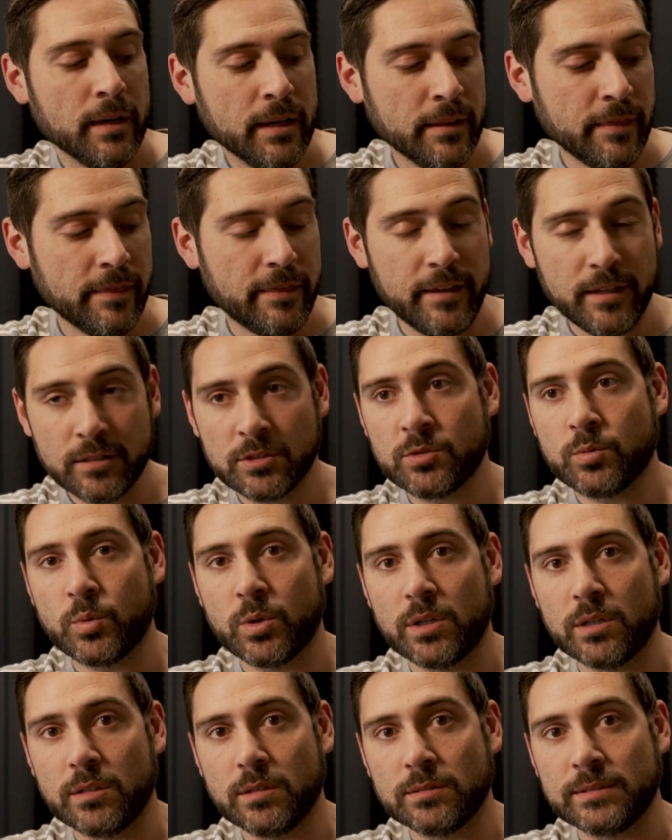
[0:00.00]
In this
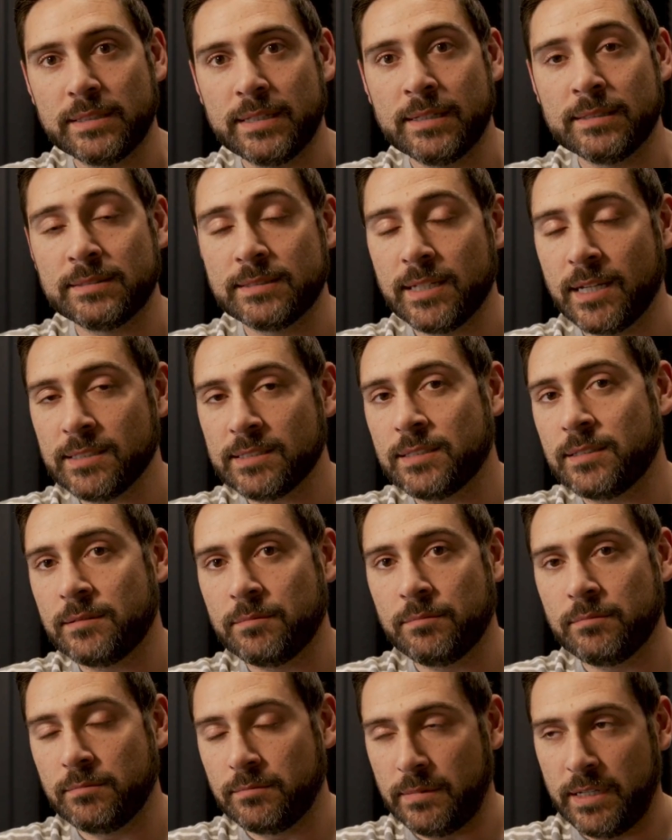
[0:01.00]
world, it
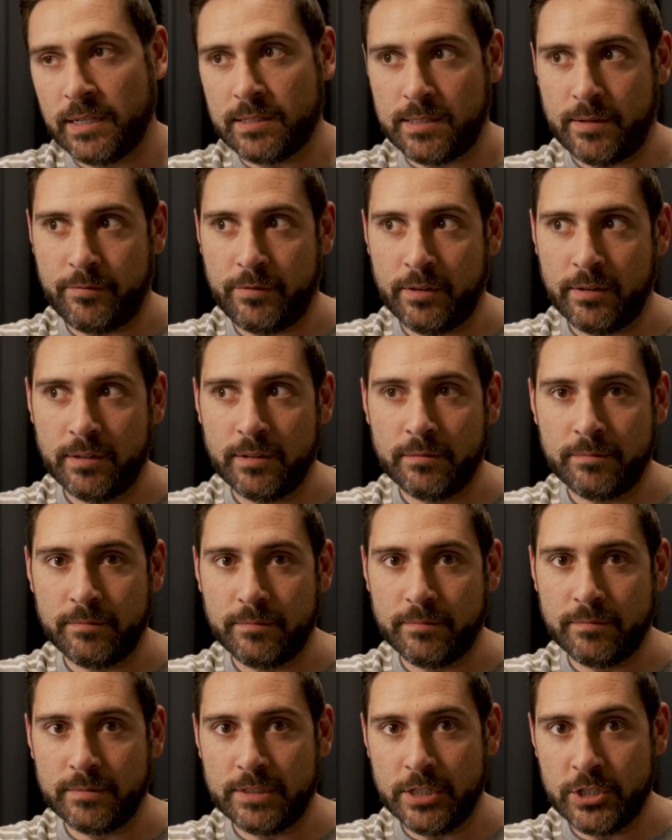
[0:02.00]
doesn't, except for the
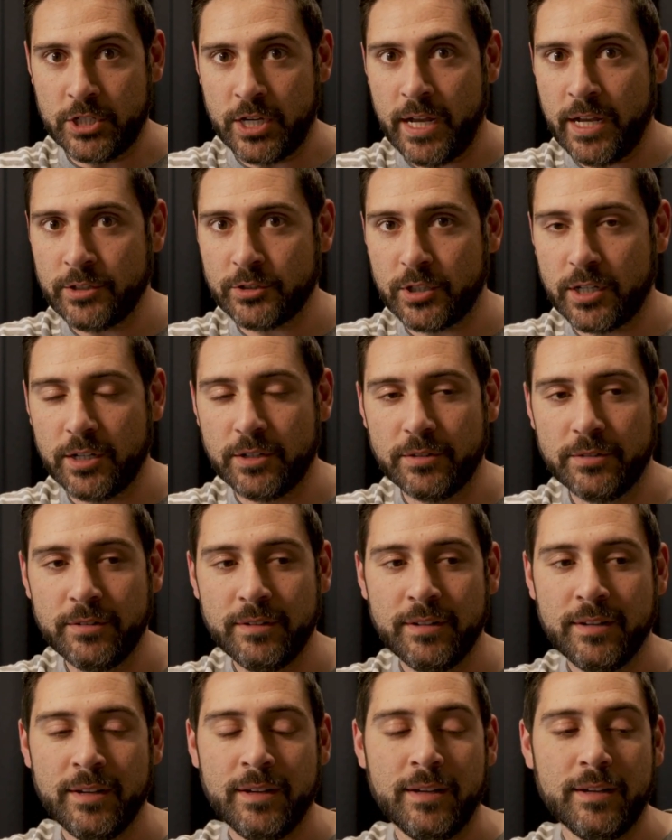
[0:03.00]
DJI
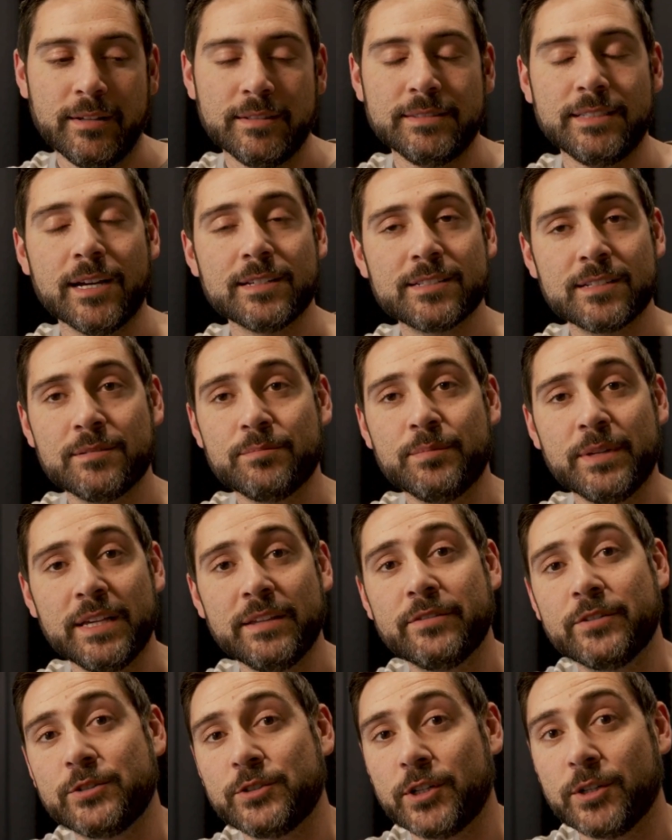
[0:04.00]
drone, doesn't
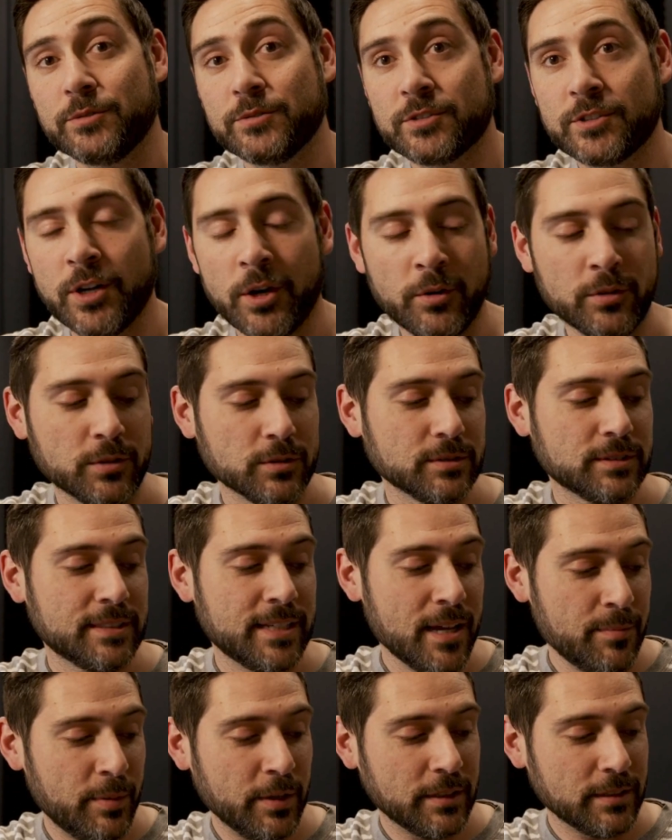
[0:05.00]
mean the drone's totaled.
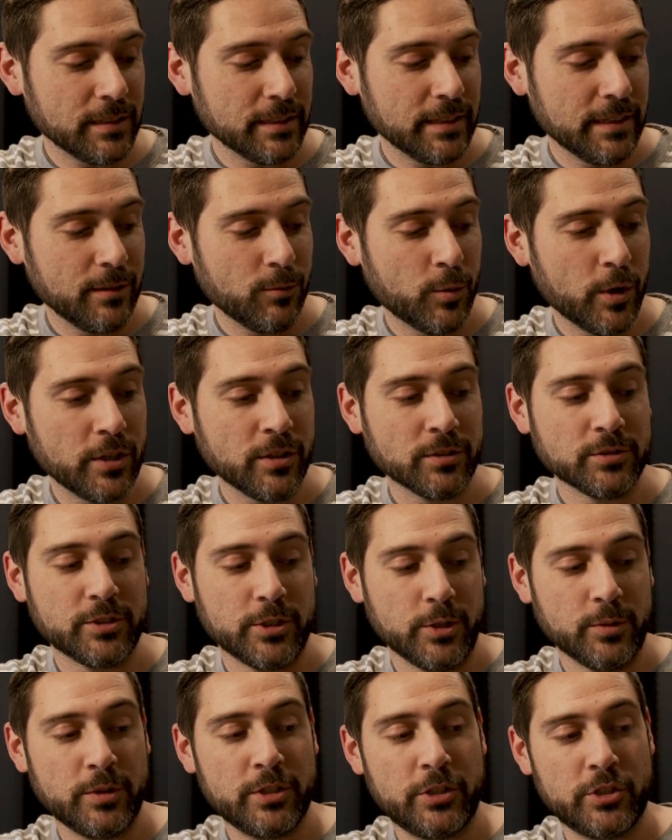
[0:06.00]
Typically, what you'll
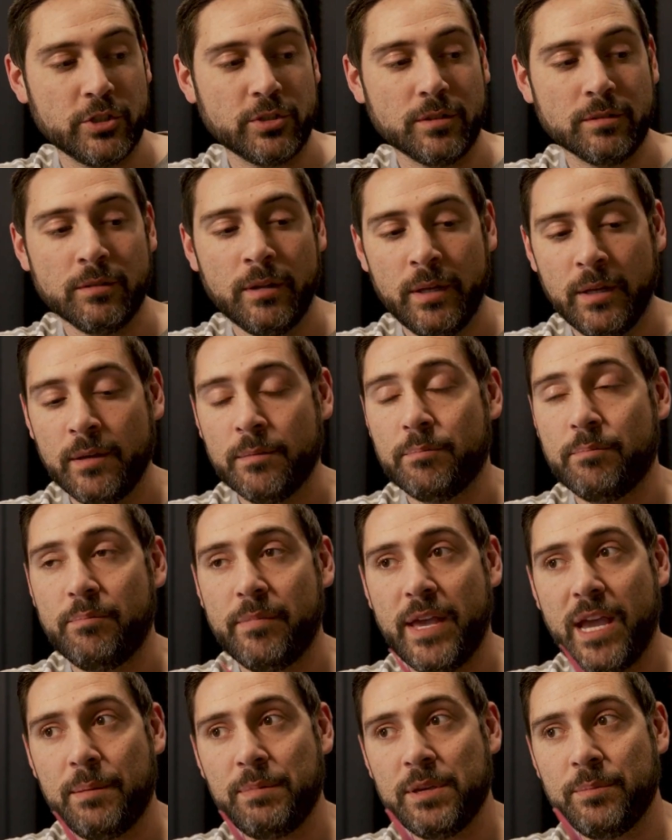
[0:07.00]
do is you'll
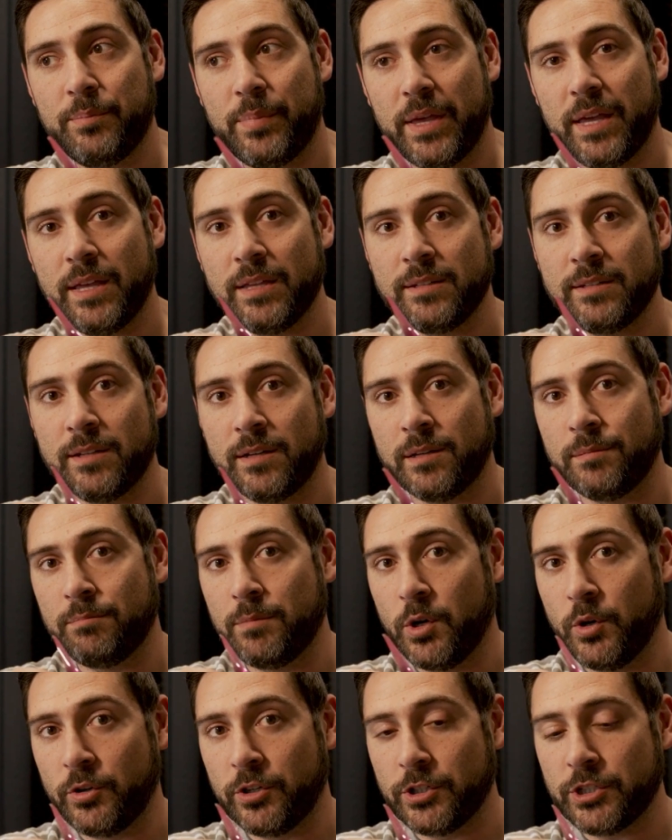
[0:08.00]
maybe bend a
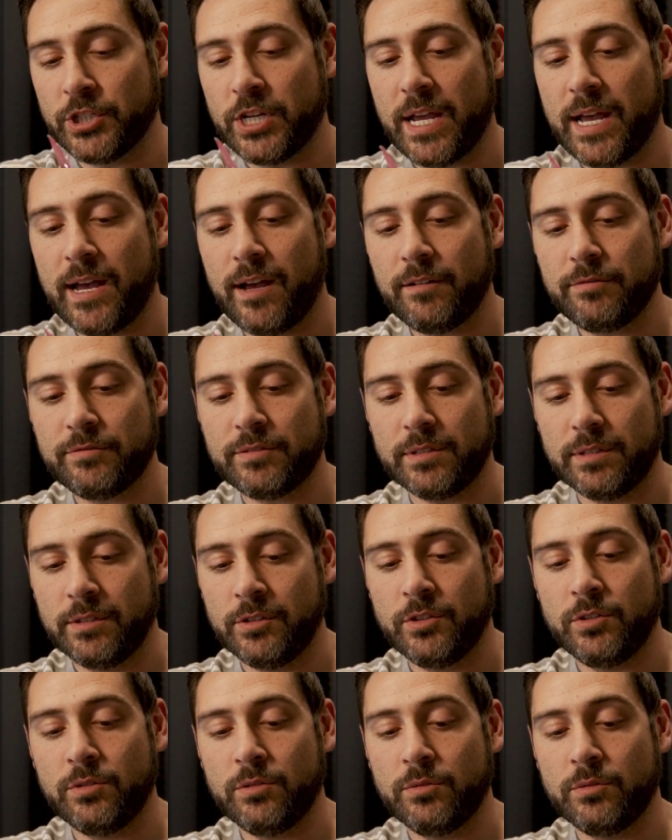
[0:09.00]
motor shaft.
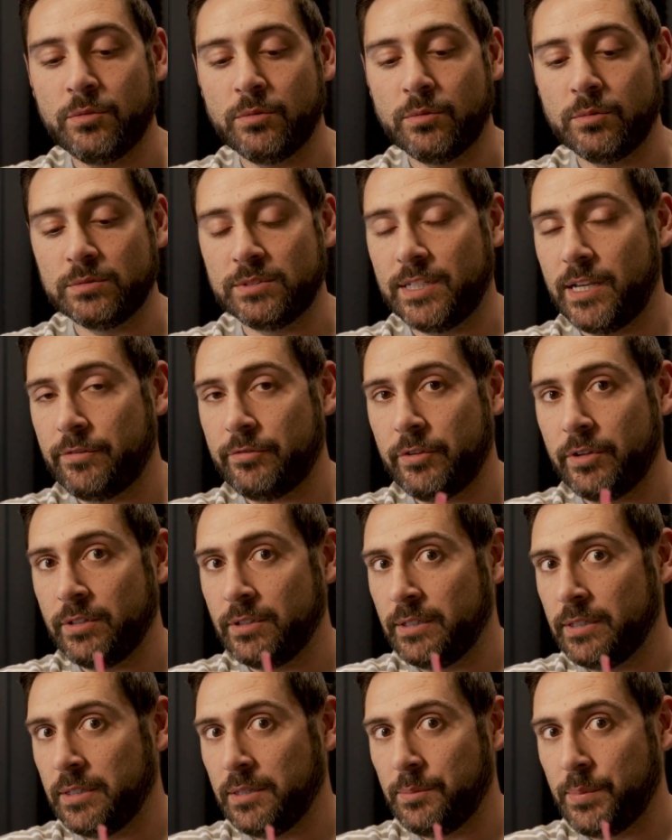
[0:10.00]
You'll
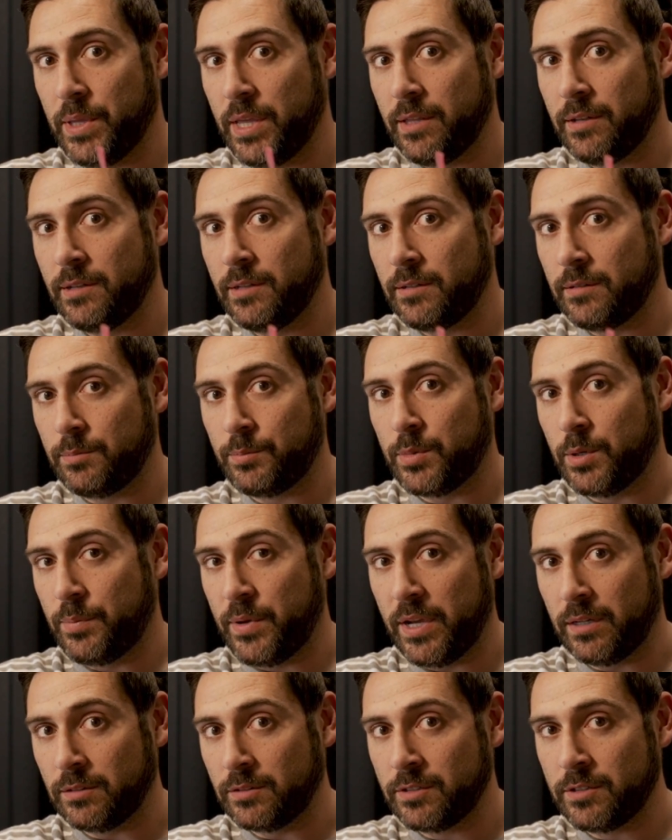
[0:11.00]
definitely bend
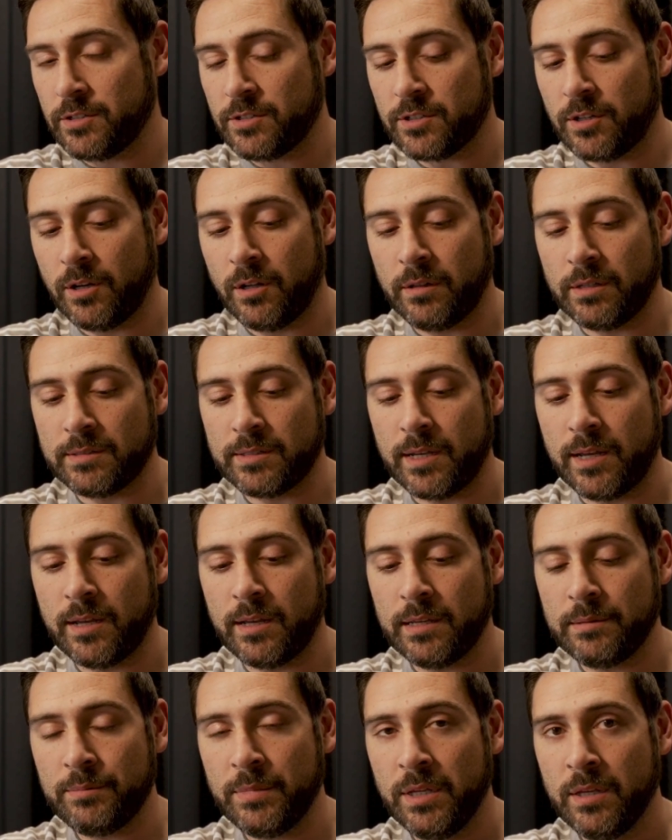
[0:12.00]
propellers all the
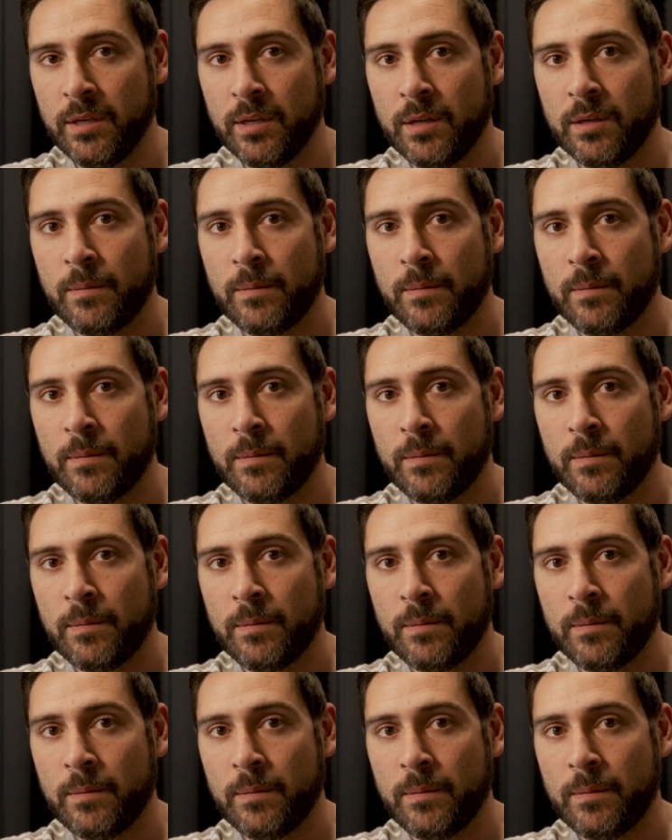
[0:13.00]
time.